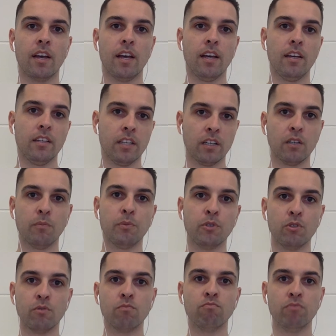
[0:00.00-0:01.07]
and help
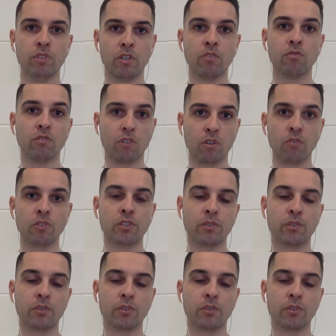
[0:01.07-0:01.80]
you, you know, learn